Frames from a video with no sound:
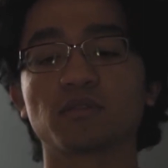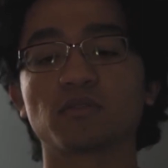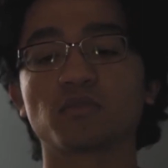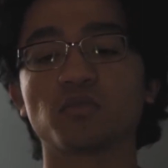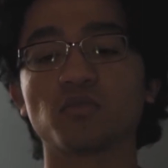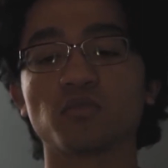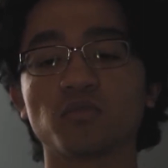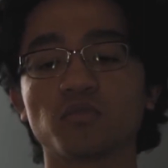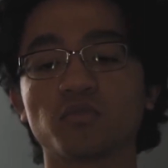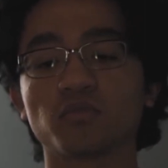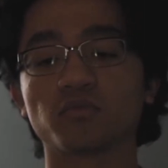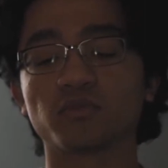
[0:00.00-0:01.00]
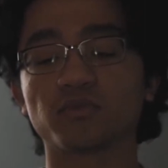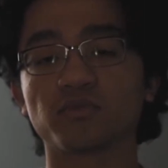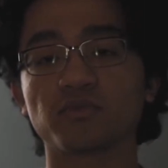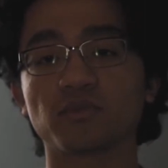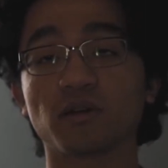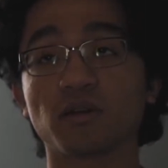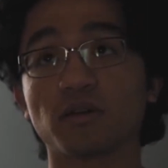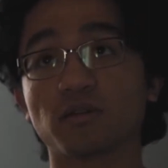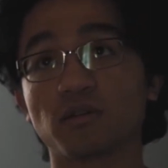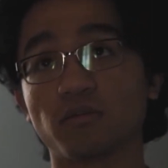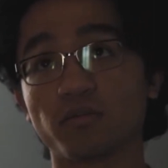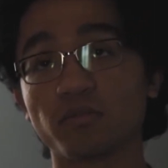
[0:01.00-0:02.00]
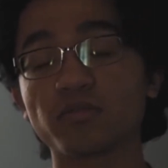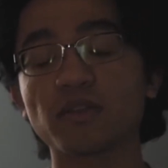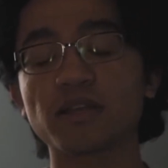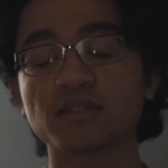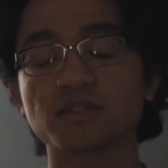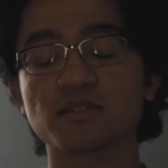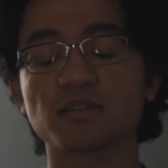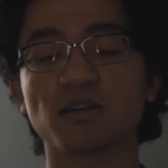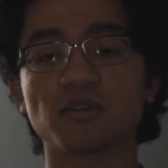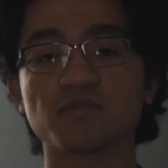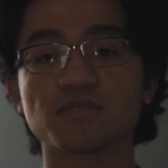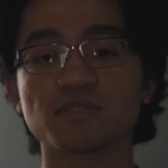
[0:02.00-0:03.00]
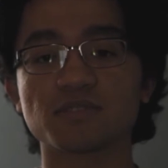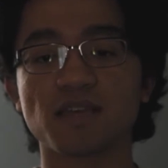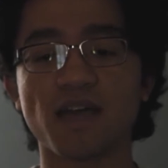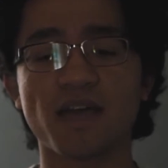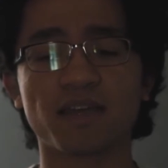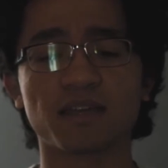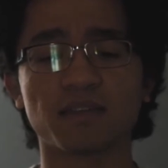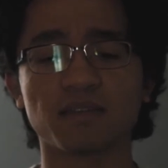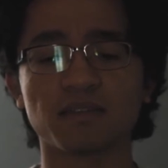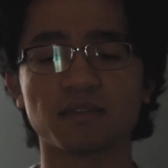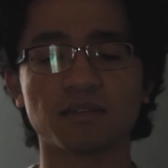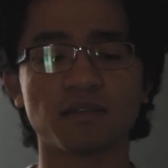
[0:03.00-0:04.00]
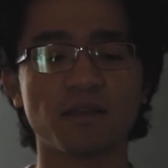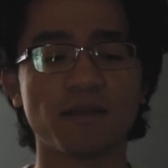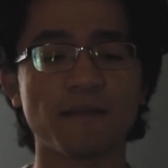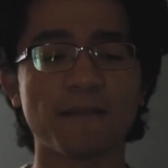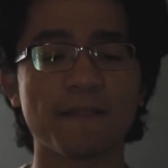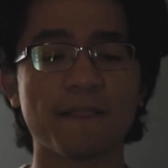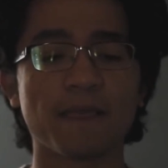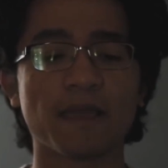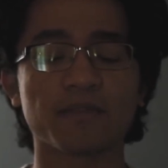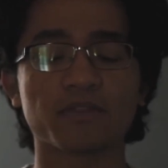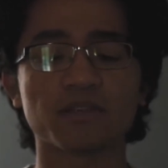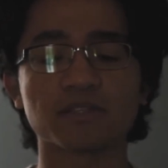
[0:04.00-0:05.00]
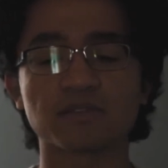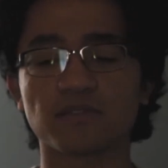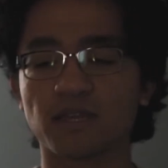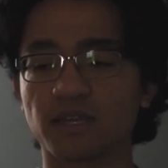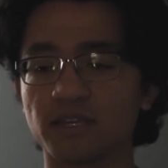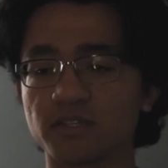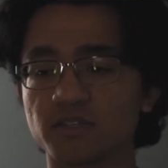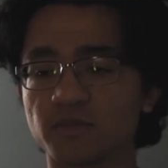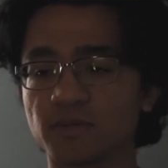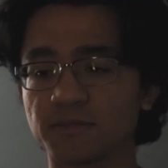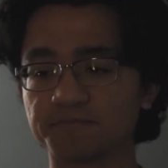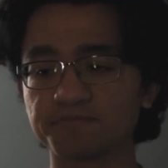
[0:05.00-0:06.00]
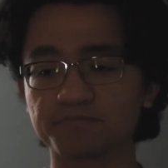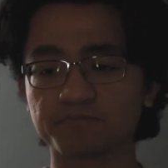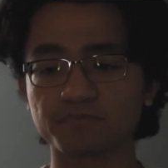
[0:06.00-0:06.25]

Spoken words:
cool reflection of society and things of that nature. But